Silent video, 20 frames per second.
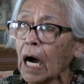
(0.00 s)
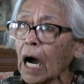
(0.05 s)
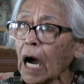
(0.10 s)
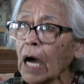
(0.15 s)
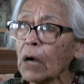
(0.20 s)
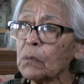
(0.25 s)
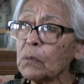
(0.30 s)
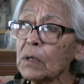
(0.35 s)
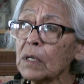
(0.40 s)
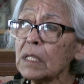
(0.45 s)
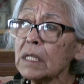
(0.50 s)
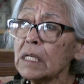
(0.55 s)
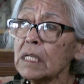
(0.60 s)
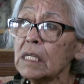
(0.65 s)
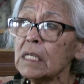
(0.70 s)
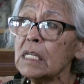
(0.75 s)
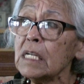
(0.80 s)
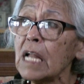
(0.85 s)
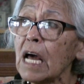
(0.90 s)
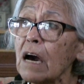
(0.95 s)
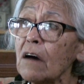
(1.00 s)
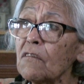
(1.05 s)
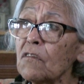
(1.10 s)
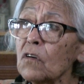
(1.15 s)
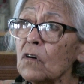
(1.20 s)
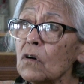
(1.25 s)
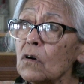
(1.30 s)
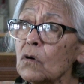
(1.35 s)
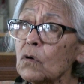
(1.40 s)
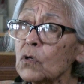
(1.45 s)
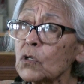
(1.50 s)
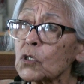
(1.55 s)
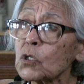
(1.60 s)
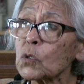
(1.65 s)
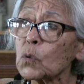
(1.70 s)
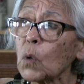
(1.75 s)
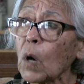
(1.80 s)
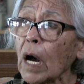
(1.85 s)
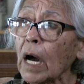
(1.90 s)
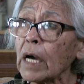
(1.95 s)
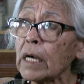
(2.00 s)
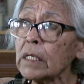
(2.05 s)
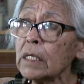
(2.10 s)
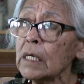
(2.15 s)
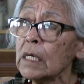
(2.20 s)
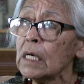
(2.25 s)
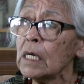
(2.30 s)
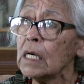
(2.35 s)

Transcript: I really never tried